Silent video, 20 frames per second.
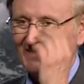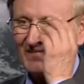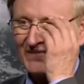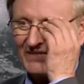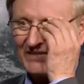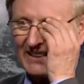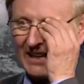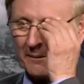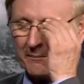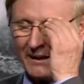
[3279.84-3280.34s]

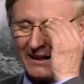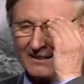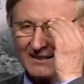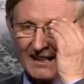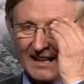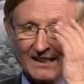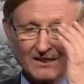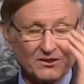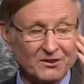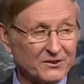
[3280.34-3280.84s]
Does that make
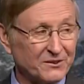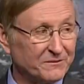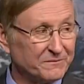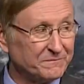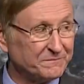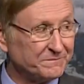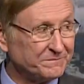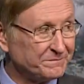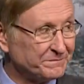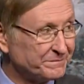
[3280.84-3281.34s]
sense?
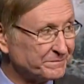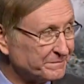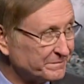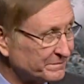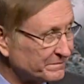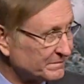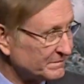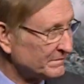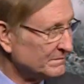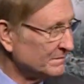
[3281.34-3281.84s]
Yes.
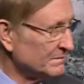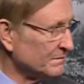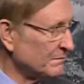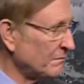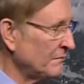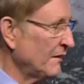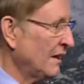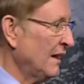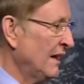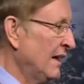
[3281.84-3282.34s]

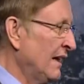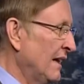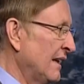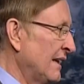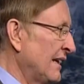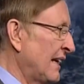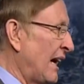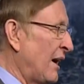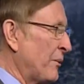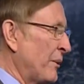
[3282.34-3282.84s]
Now,